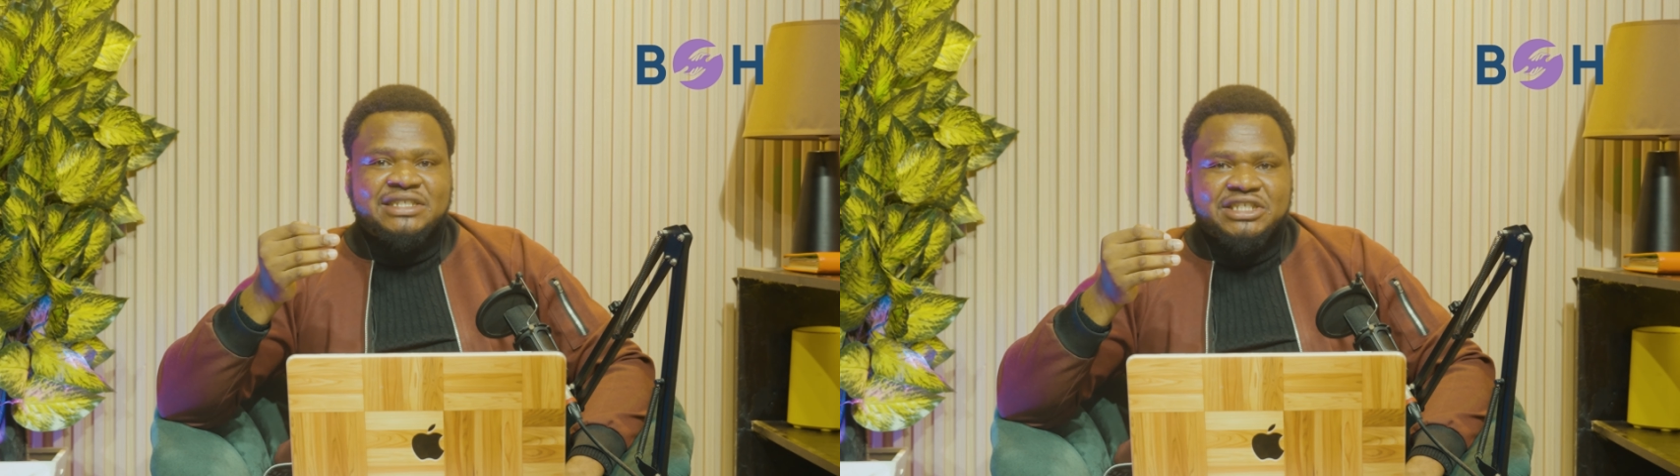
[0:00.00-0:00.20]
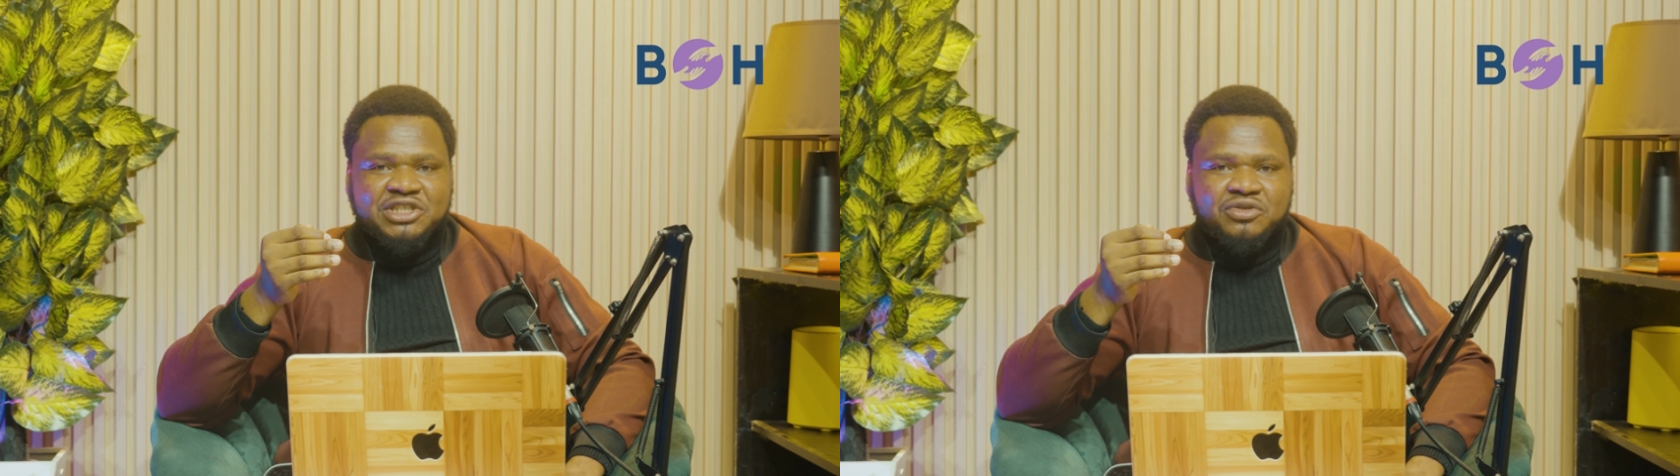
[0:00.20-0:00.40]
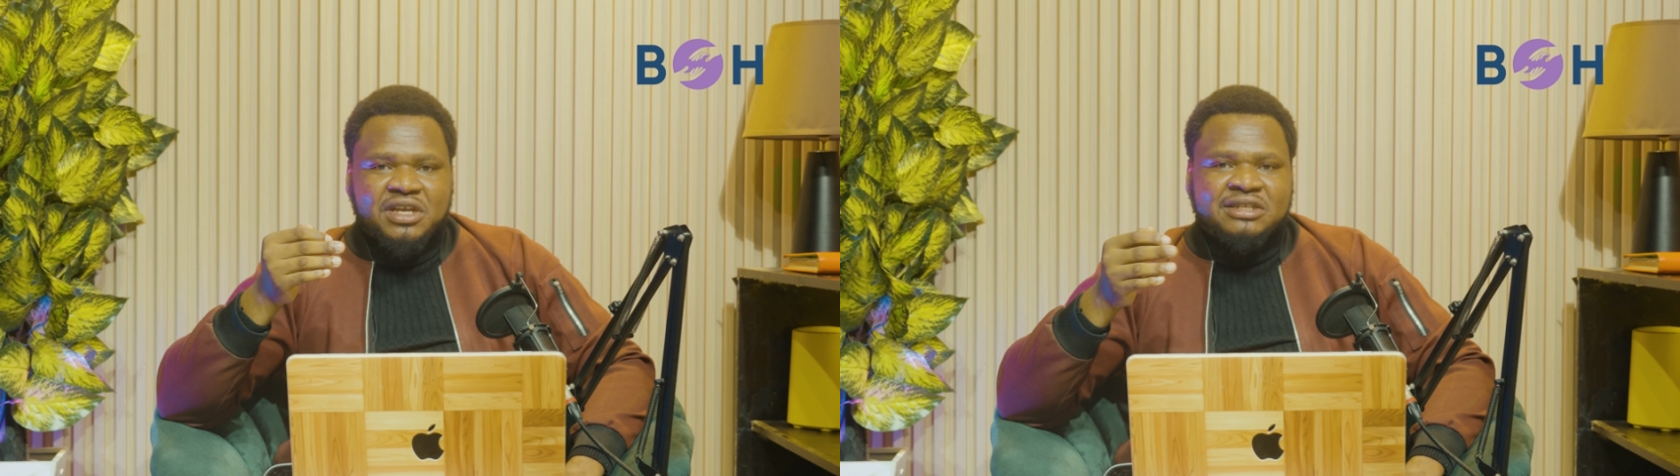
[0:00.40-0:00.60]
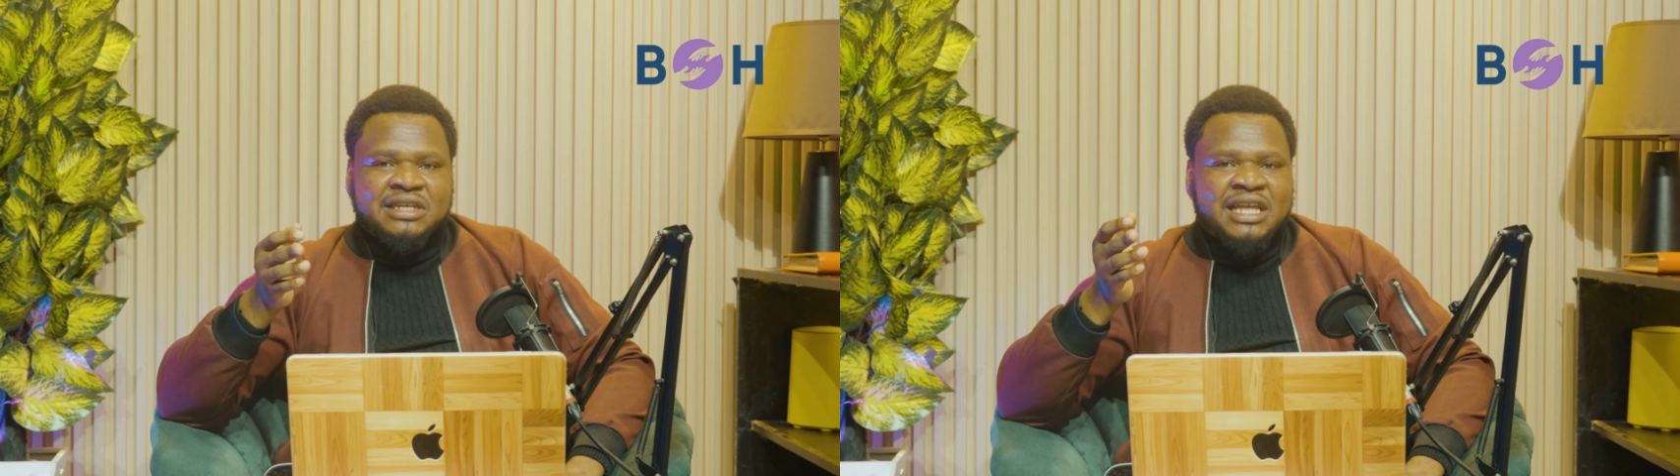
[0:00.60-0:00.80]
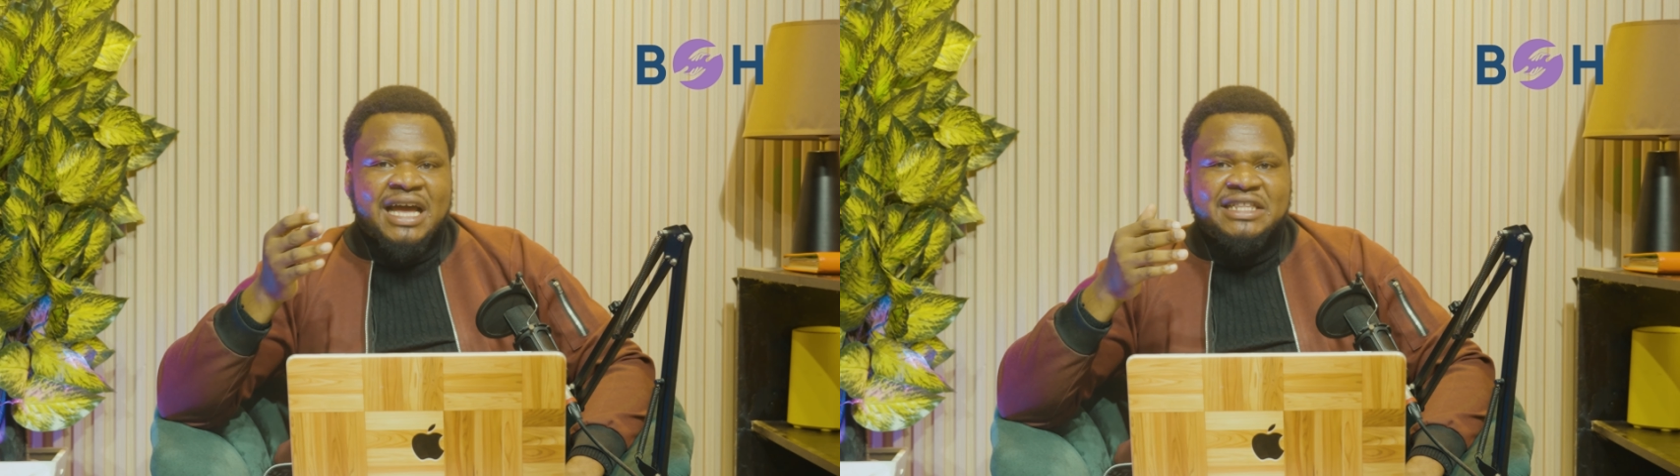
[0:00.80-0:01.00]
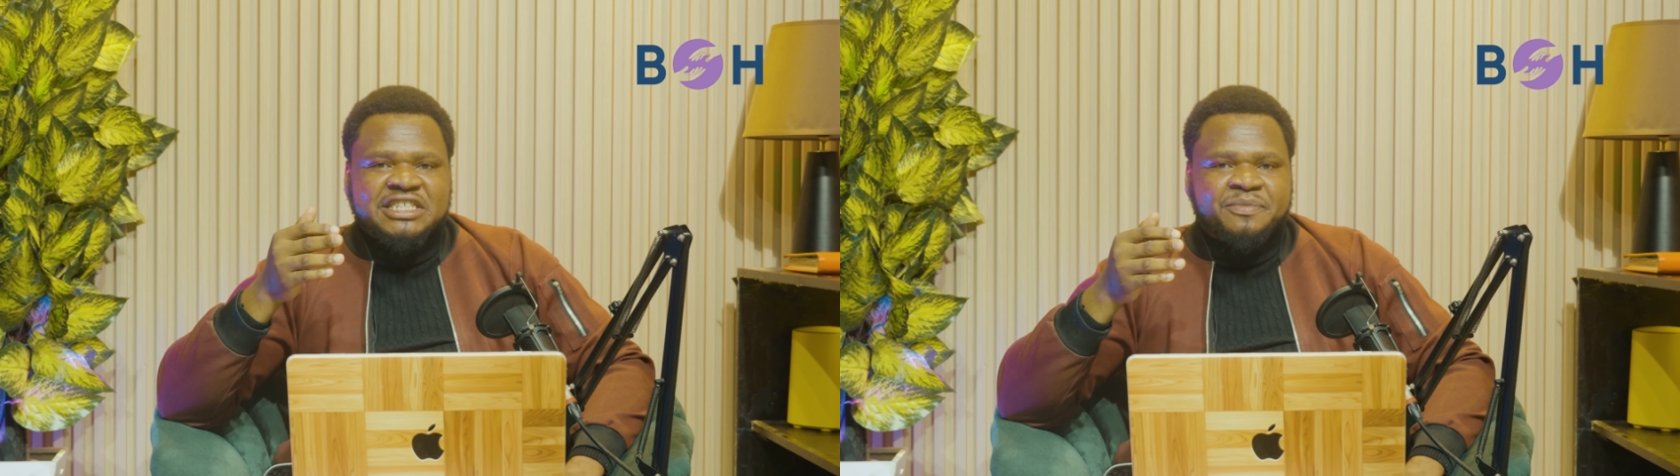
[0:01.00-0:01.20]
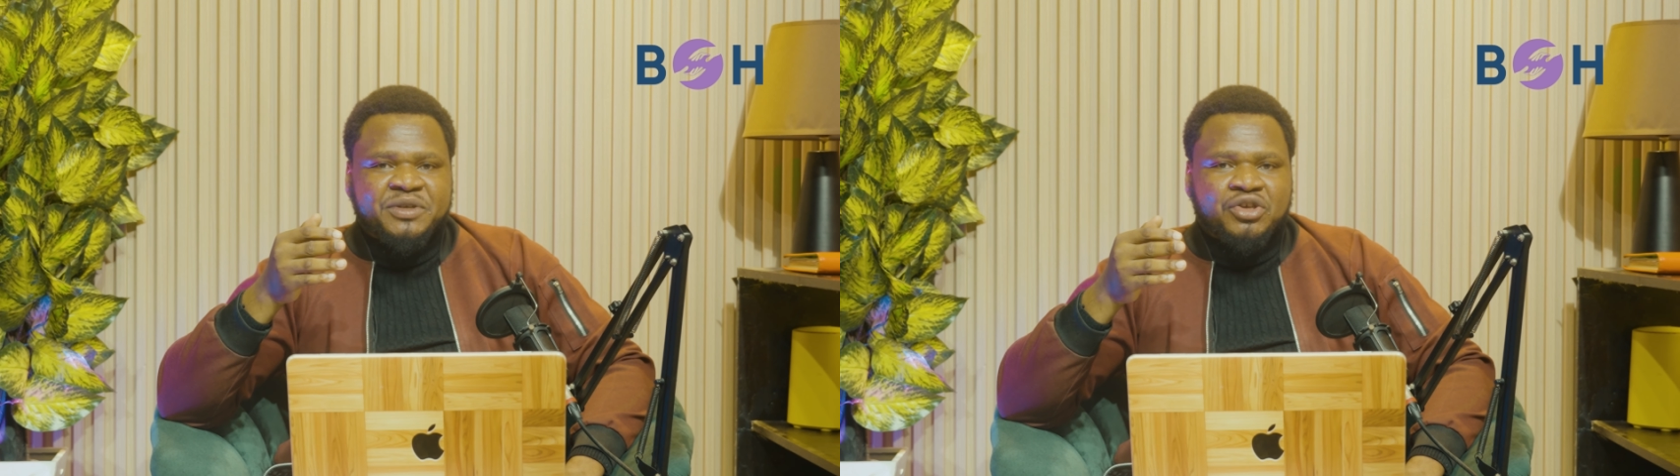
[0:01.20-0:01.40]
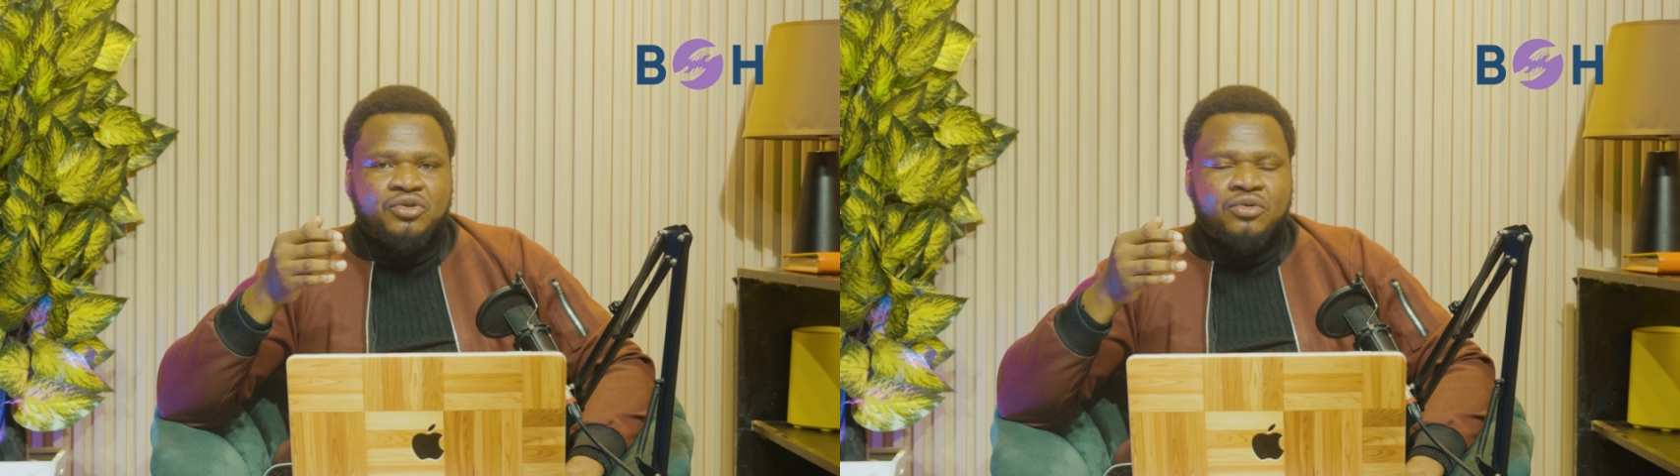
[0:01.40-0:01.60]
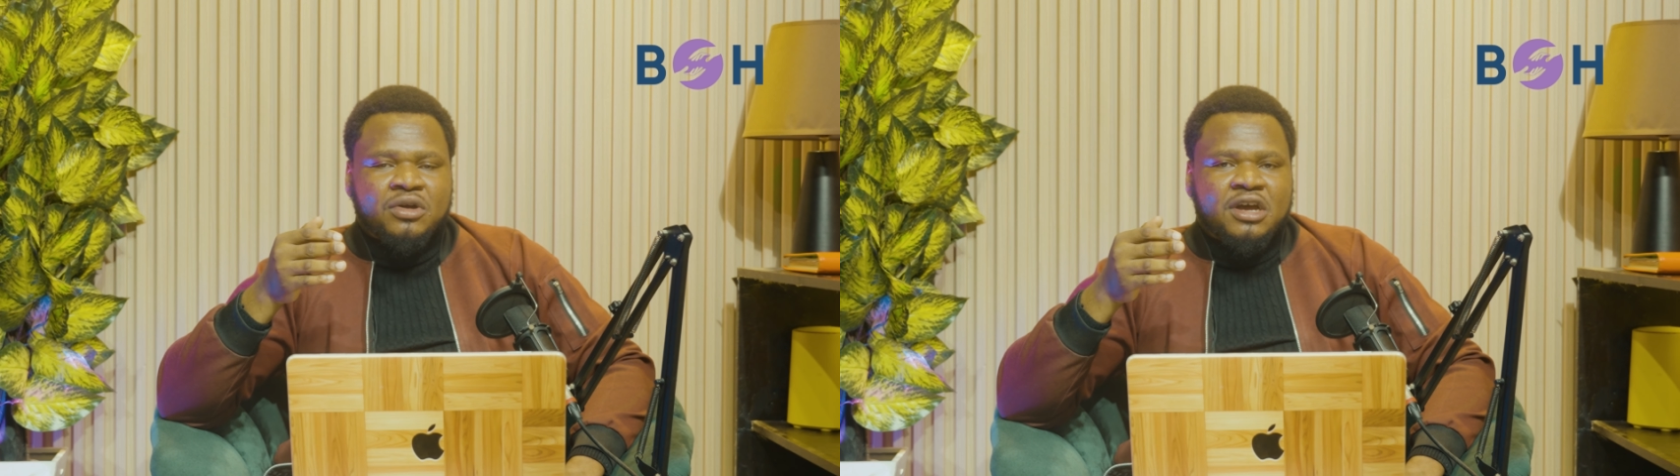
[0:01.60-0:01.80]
chicks into the house, and they had this BQ.